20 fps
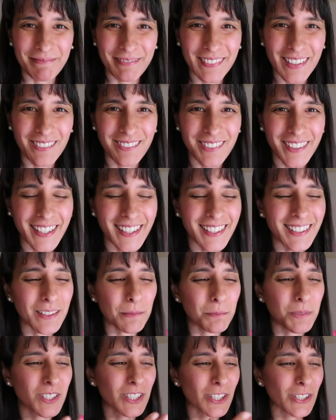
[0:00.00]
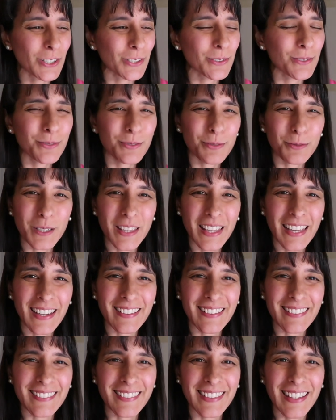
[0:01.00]
if we can observe
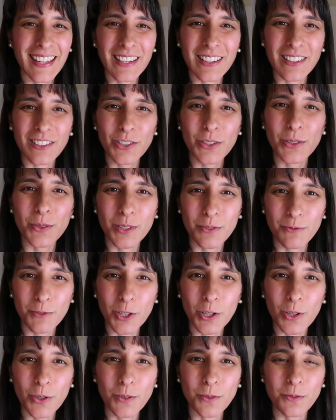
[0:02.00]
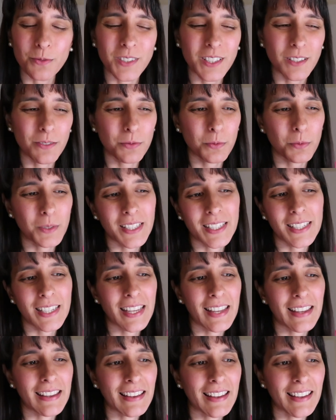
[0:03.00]
without getting too involved, if we
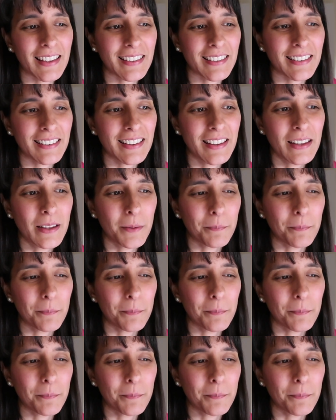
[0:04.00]
can